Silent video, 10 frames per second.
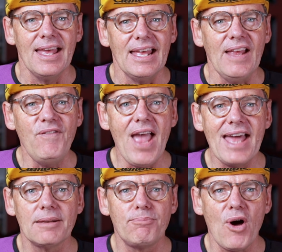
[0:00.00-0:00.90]
if you
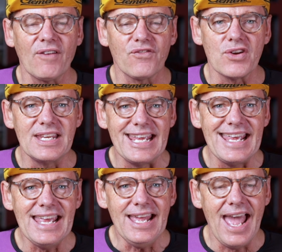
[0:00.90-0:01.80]
had the bike for a
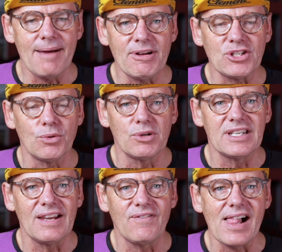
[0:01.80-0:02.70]
year, how much it would
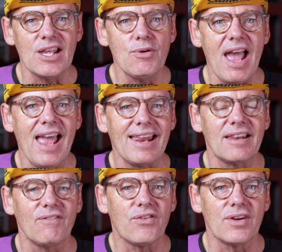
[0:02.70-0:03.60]
devalue,
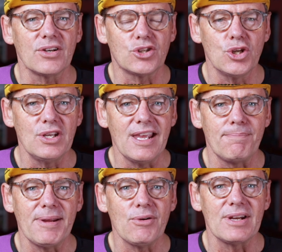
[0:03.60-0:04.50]
and for a 2-year
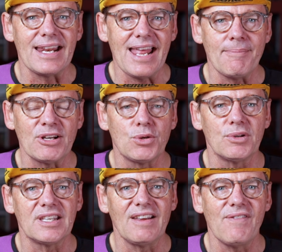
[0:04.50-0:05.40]
period, and how much it
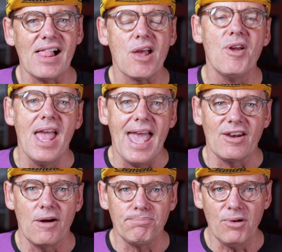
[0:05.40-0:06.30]
would devalue, and
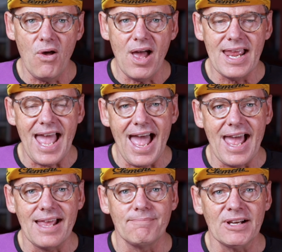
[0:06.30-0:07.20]
I'll apply
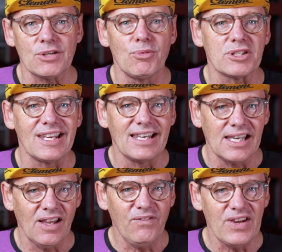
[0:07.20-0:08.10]
a much more
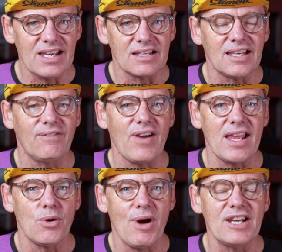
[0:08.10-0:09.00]
significant
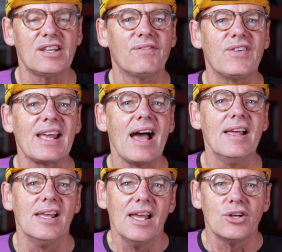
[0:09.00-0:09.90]
devaluation figure
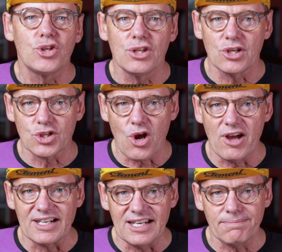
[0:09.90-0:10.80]
to the
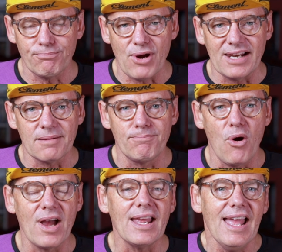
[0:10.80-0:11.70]
Chinese branded
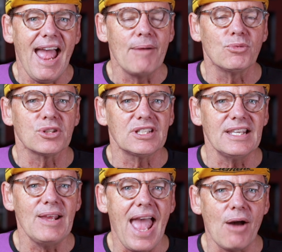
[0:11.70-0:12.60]
bike, and we'll
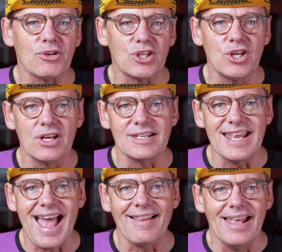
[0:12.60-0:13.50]
see how it turns
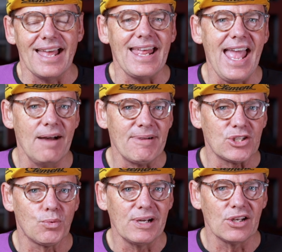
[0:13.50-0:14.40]
out and how
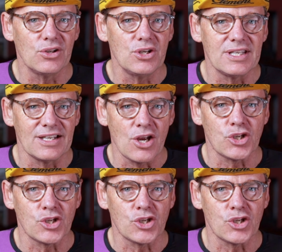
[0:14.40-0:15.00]
much we lose in those